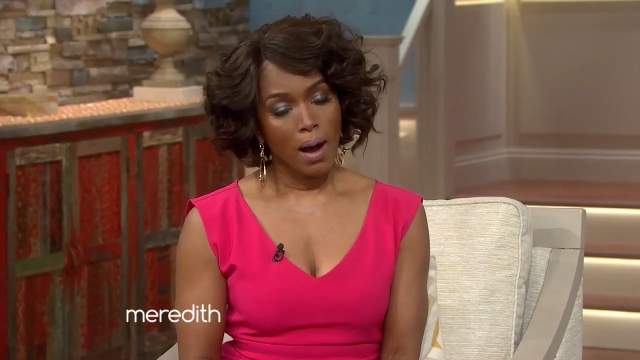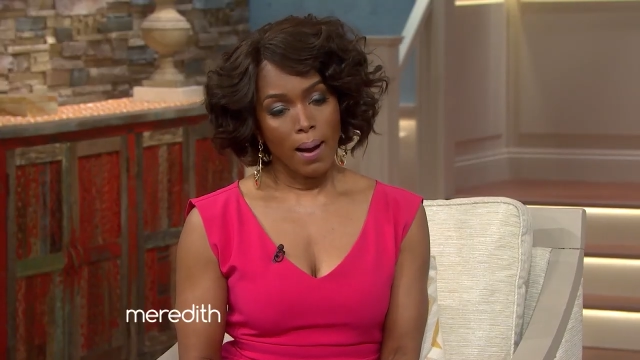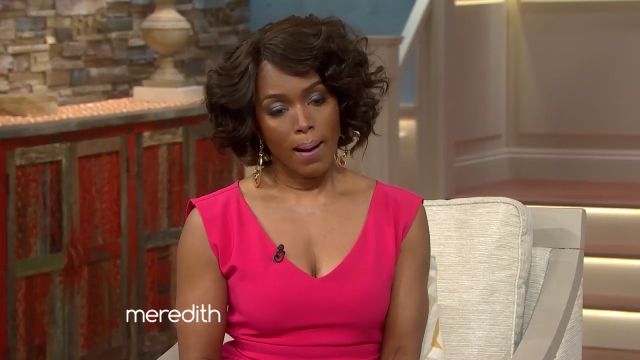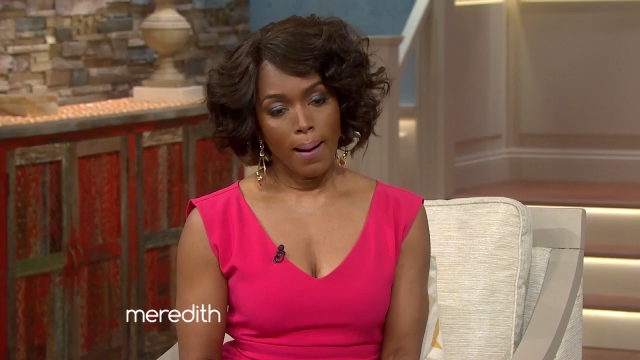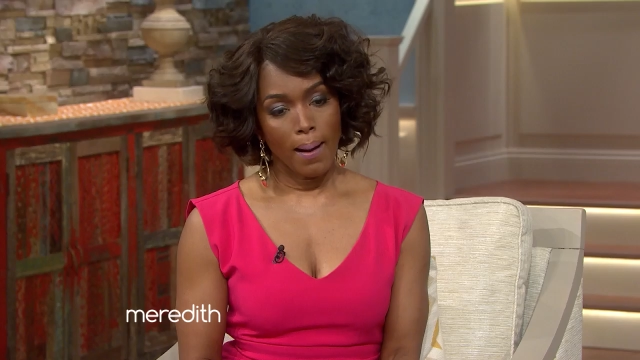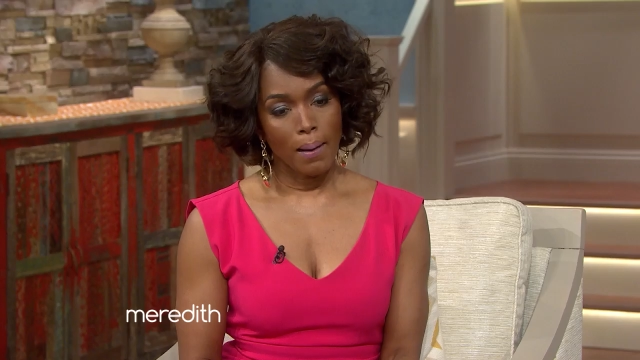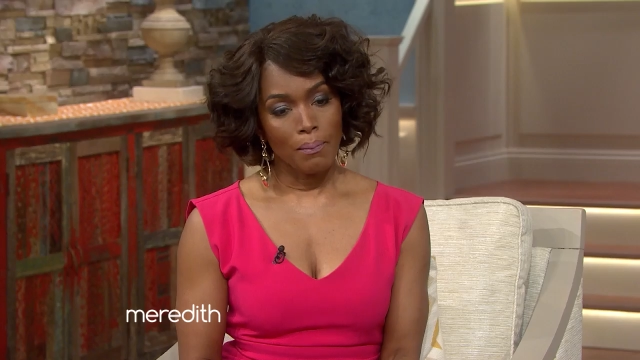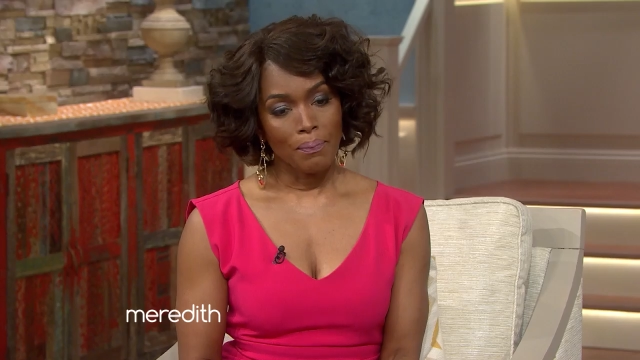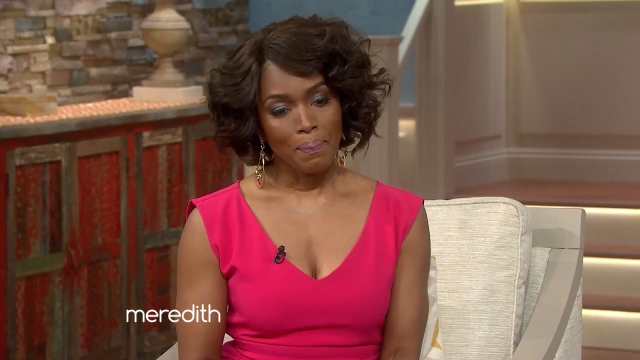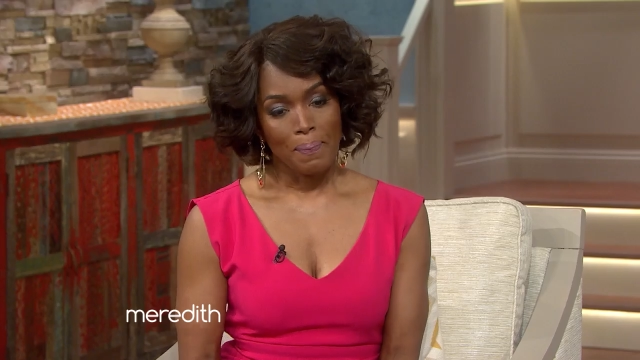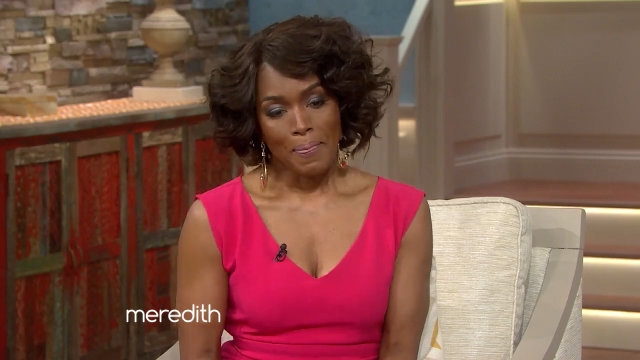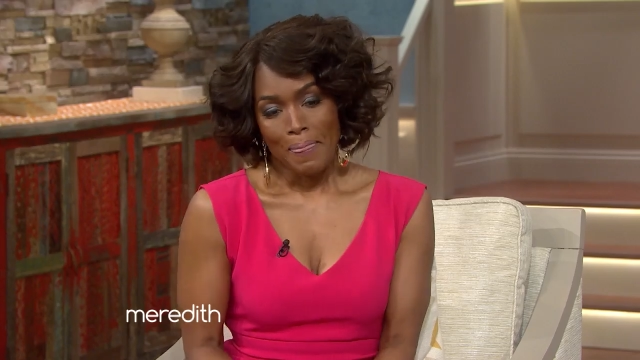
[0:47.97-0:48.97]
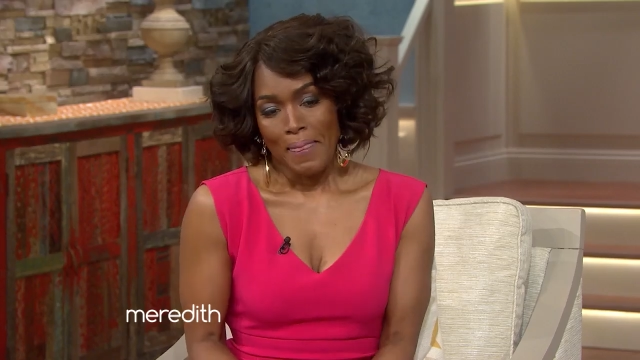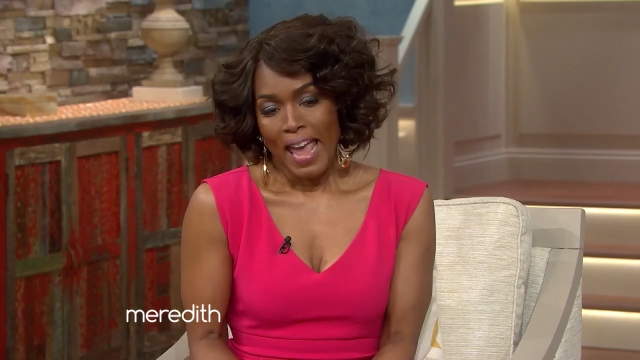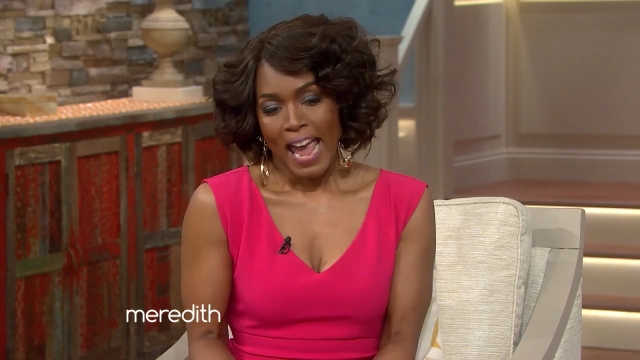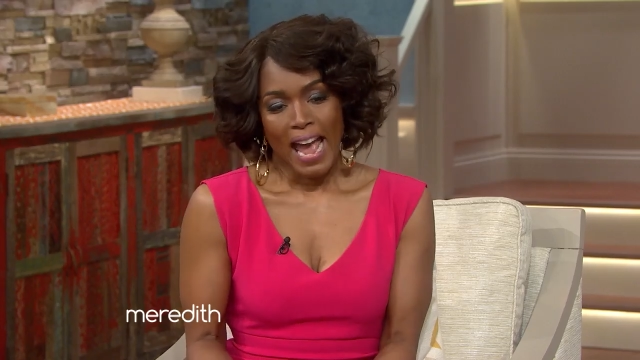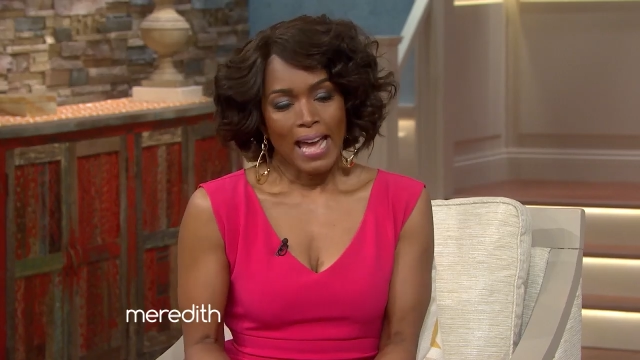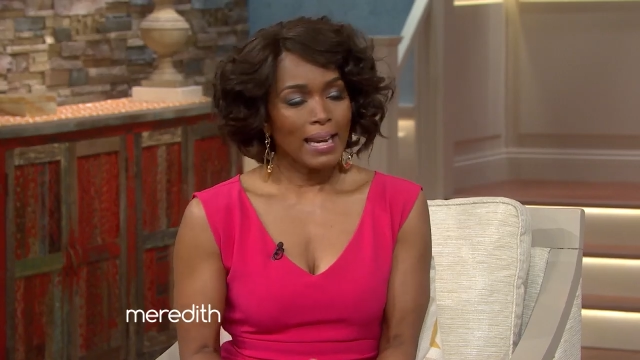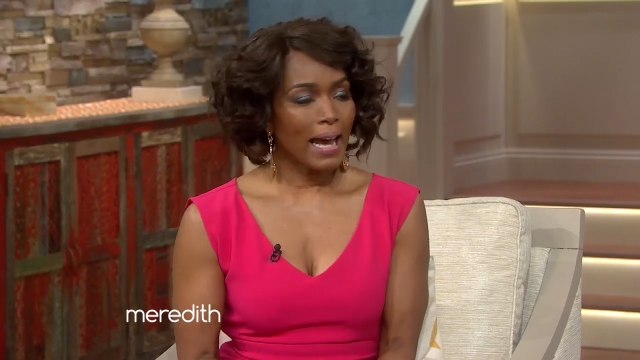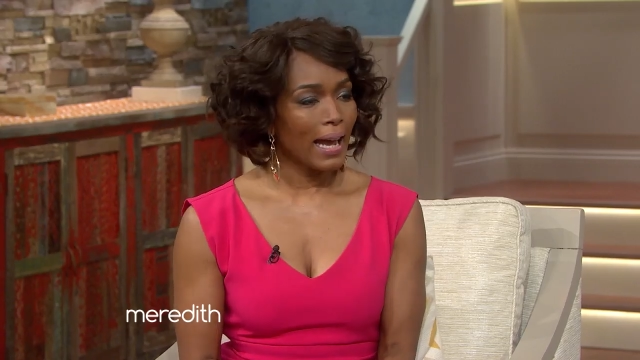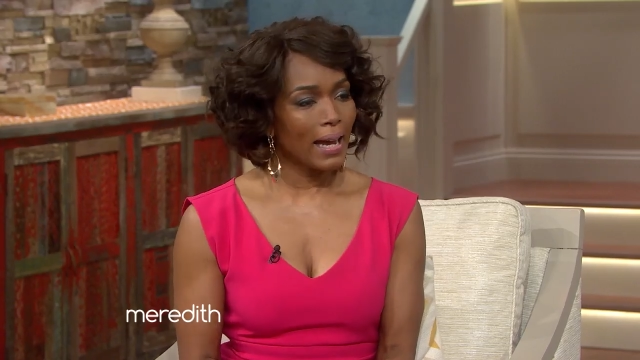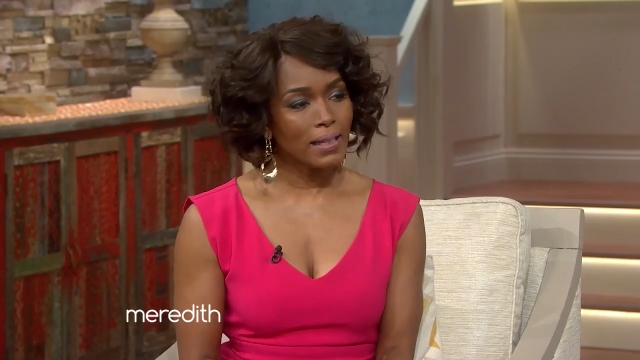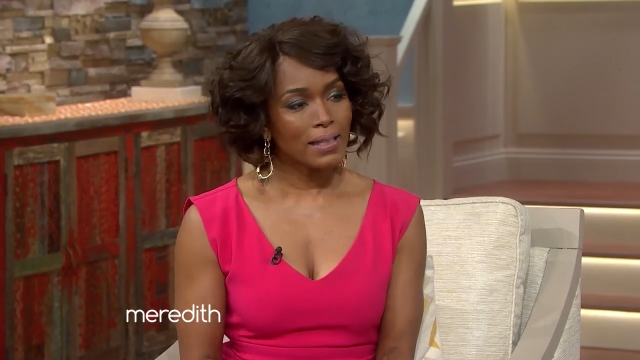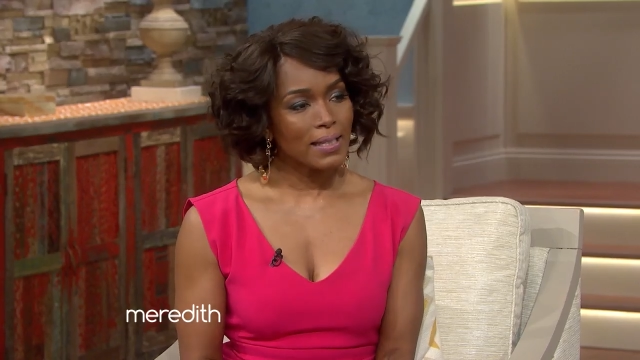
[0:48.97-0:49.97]
Um, and
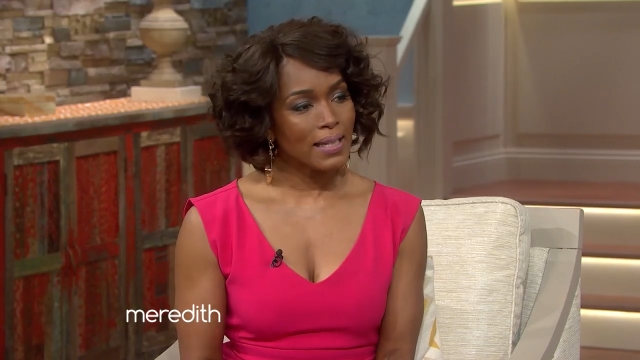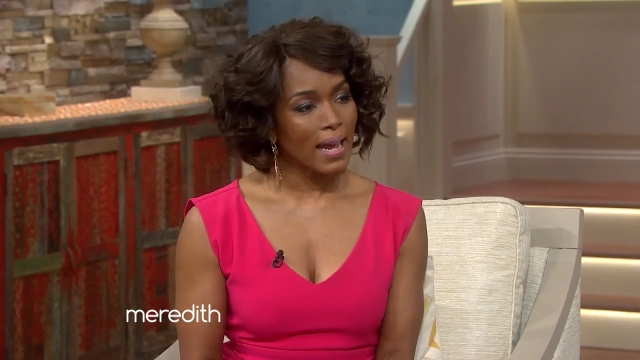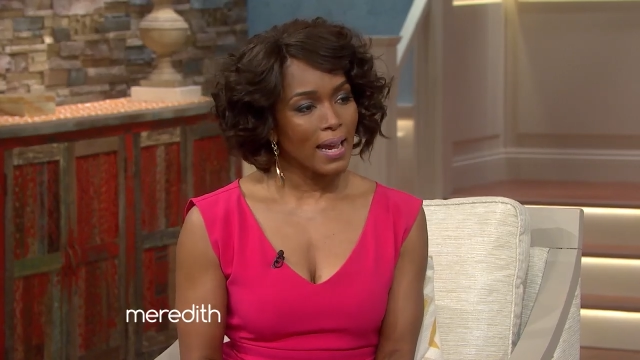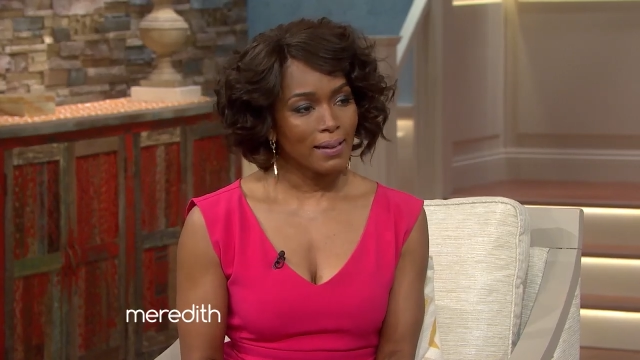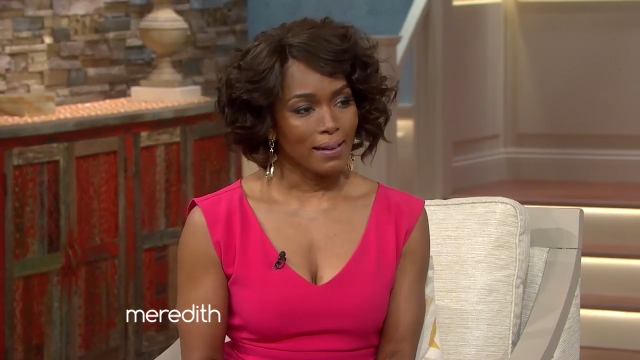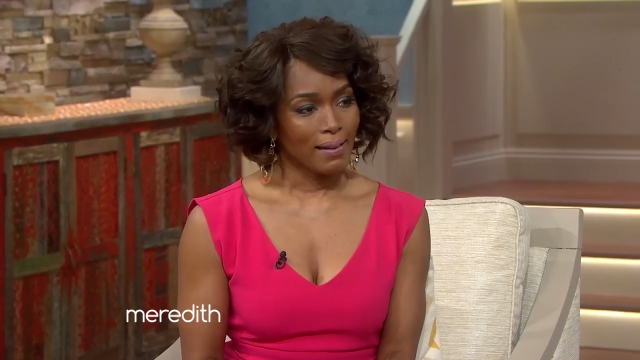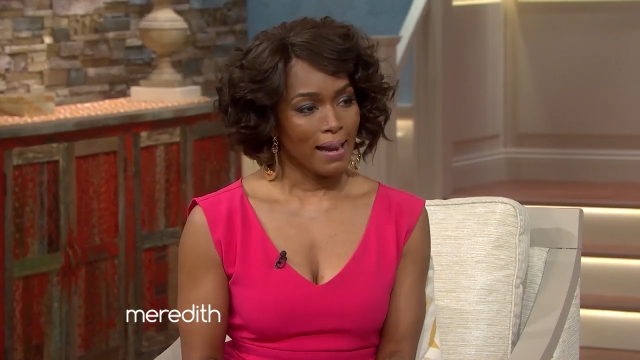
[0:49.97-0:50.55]
I understand it.